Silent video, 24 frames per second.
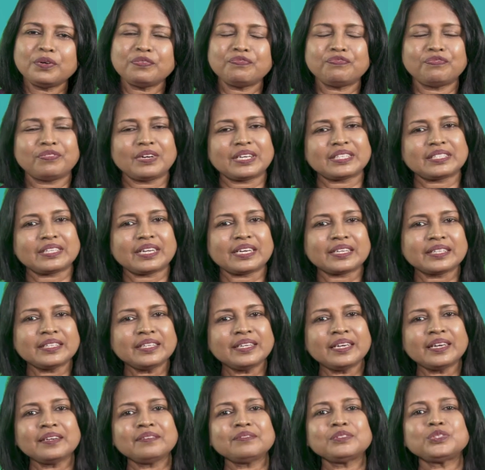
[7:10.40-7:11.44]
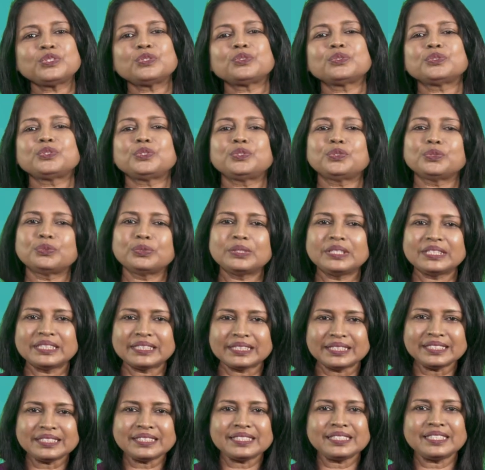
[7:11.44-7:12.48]
of what I have taught you
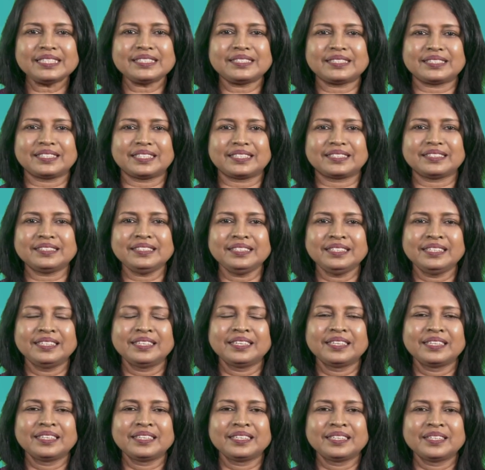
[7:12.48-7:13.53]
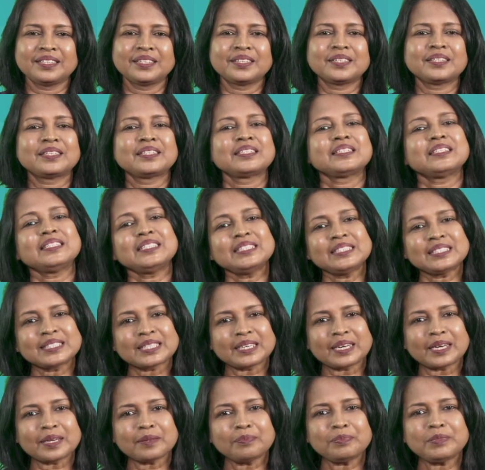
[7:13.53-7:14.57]
in this lesson,
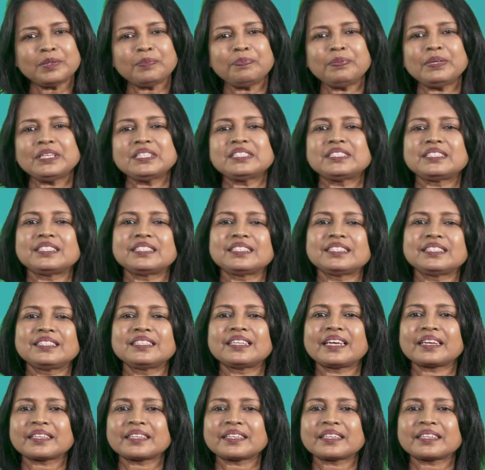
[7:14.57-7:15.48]
describe the picture in